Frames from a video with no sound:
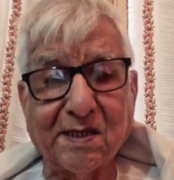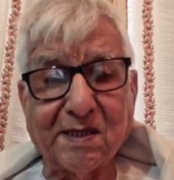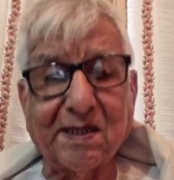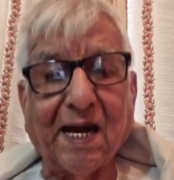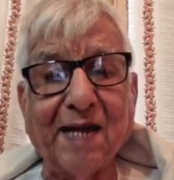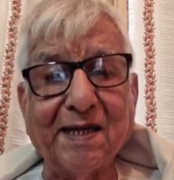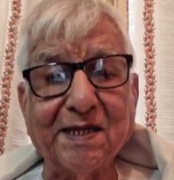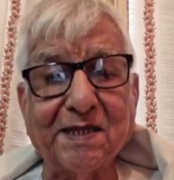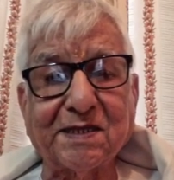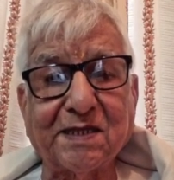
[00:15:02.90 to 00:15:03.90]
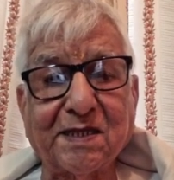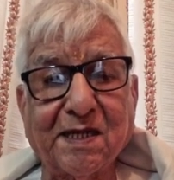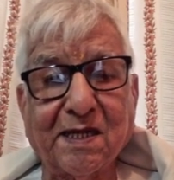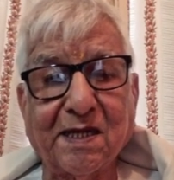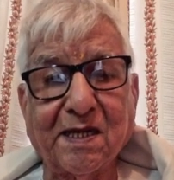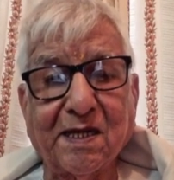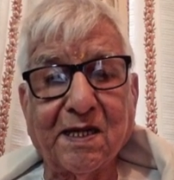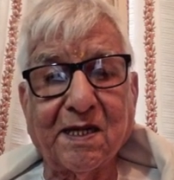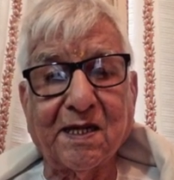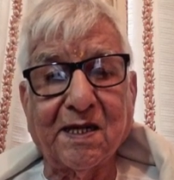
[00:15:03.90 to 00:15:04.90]
guidance
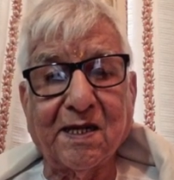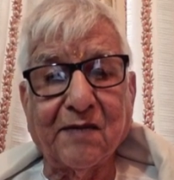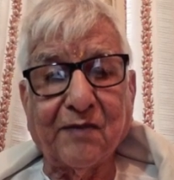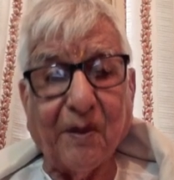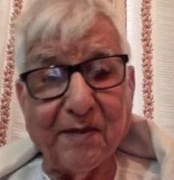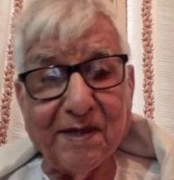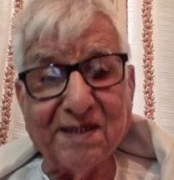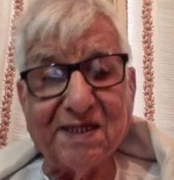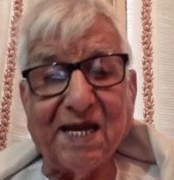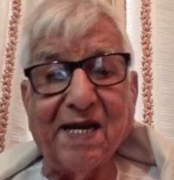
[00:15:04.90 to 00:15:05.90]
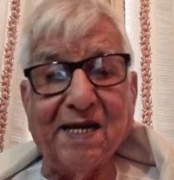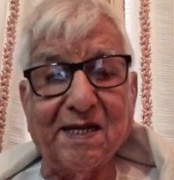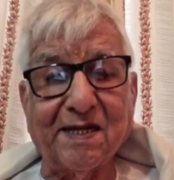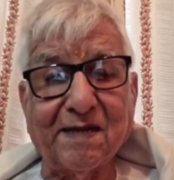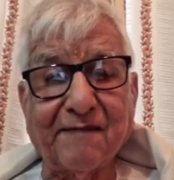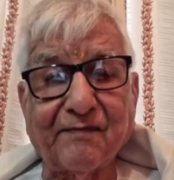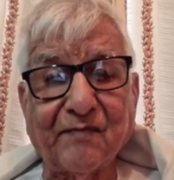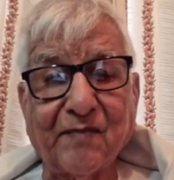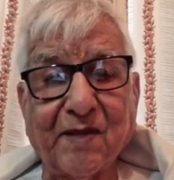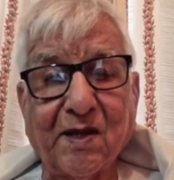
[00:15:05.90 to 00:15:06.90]
from inside
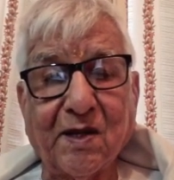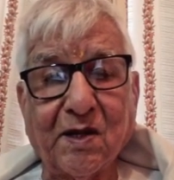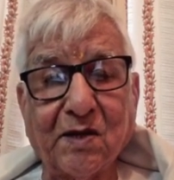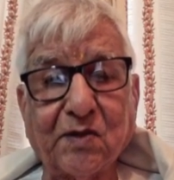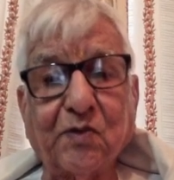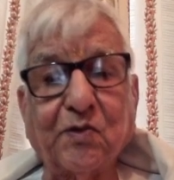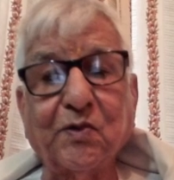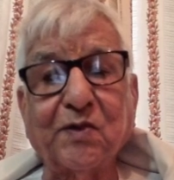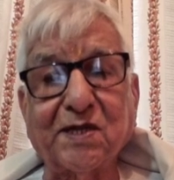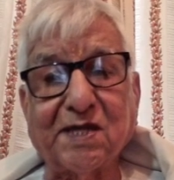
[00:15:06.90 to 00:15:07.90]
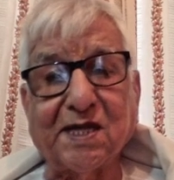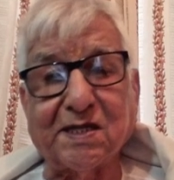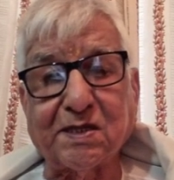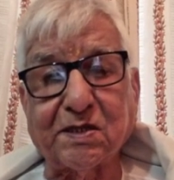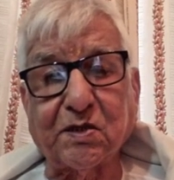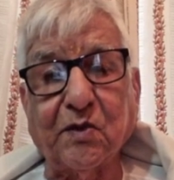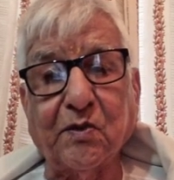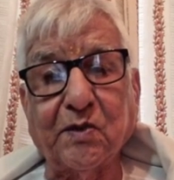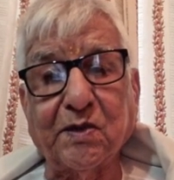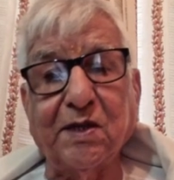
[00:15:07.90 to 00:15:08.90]
to do research. So
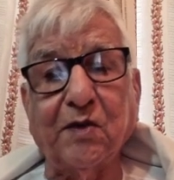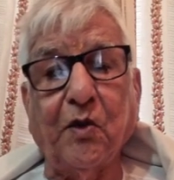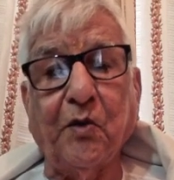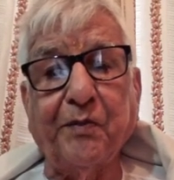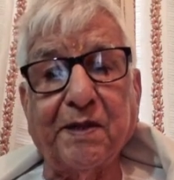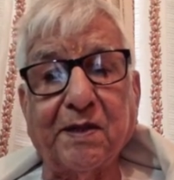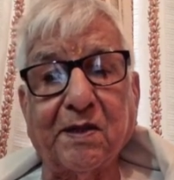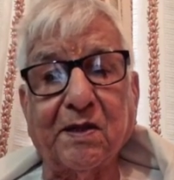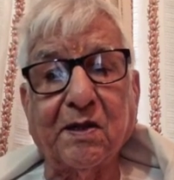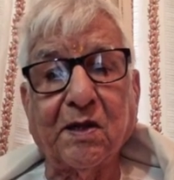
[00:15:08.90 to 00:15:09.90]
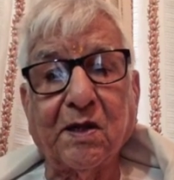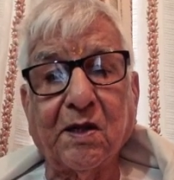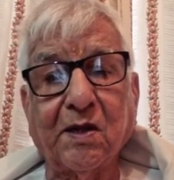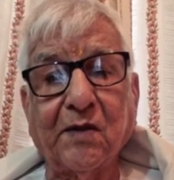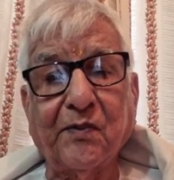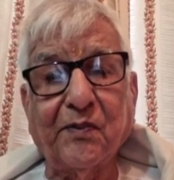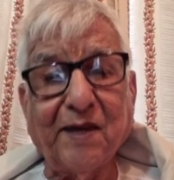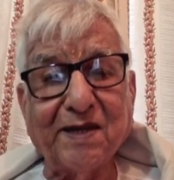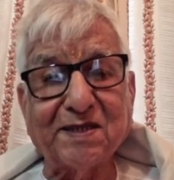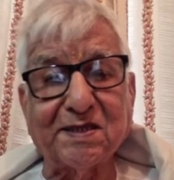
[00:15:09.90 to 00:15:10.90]
he opened
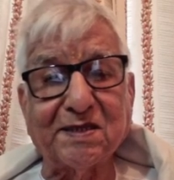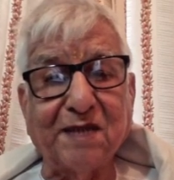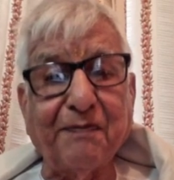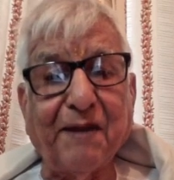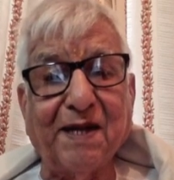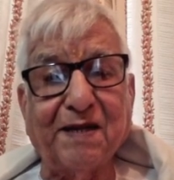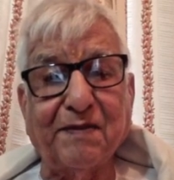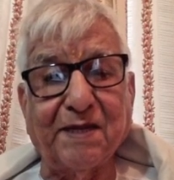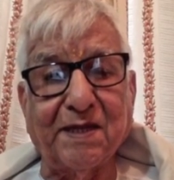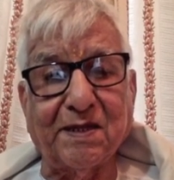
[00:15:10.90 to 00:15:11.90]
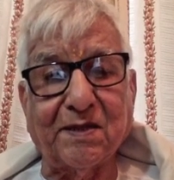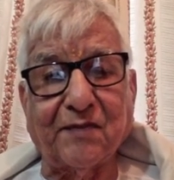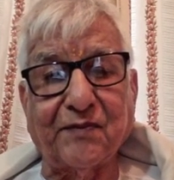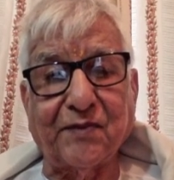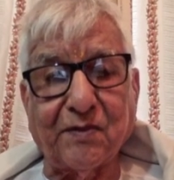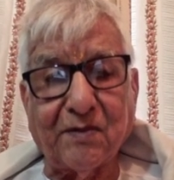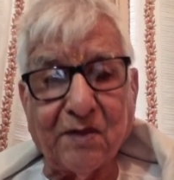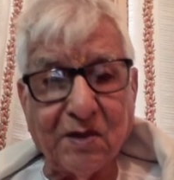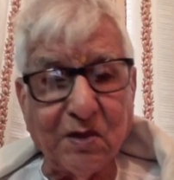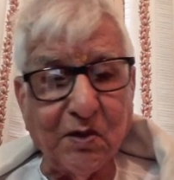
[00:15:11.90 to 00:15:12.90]
first department of
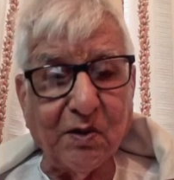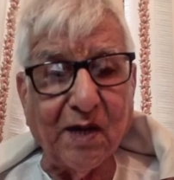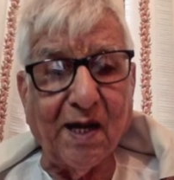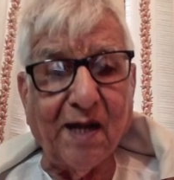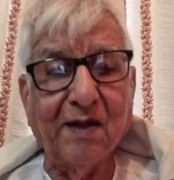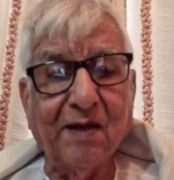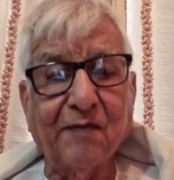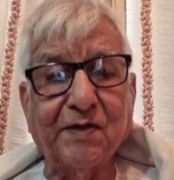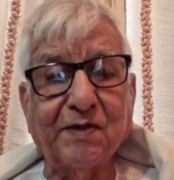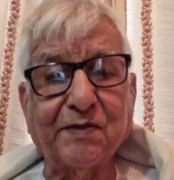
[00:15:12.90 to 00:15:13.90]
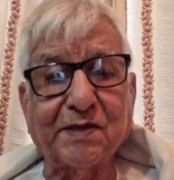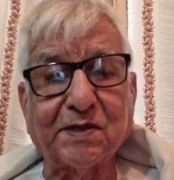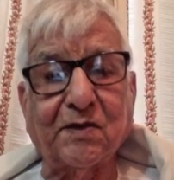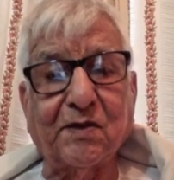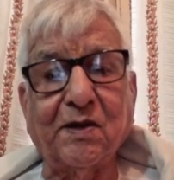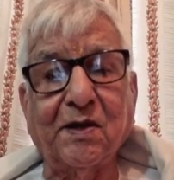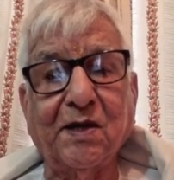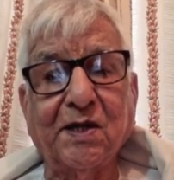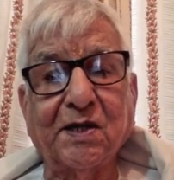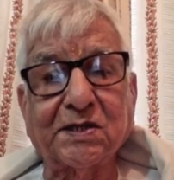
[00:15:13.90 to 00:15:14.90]
yoga, which was called
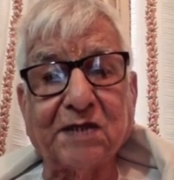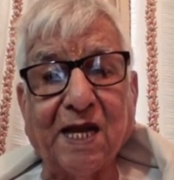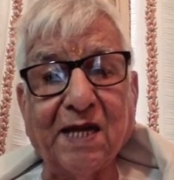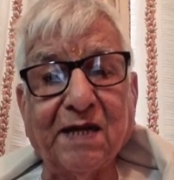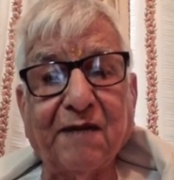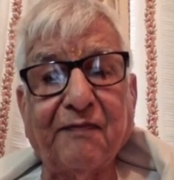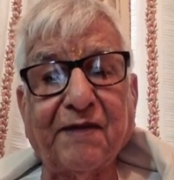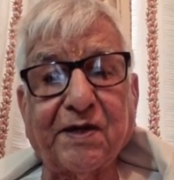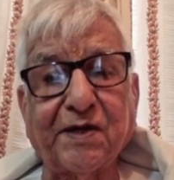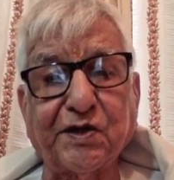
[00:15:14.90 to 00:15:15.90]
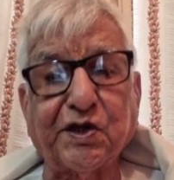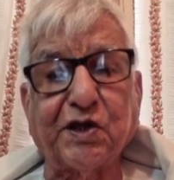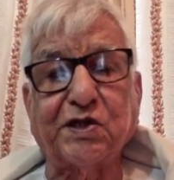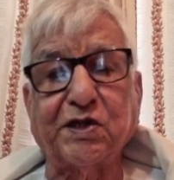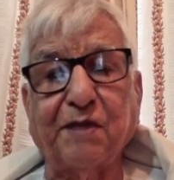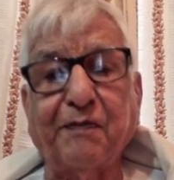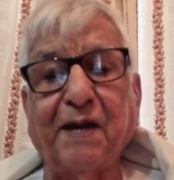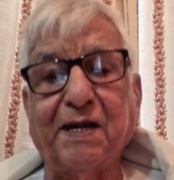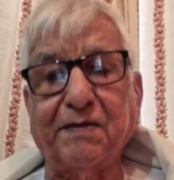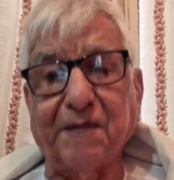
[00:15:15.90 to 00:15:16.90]
Scientific Research
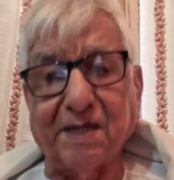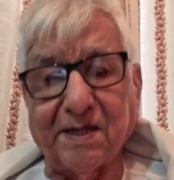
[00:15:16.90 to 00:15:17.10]
Department.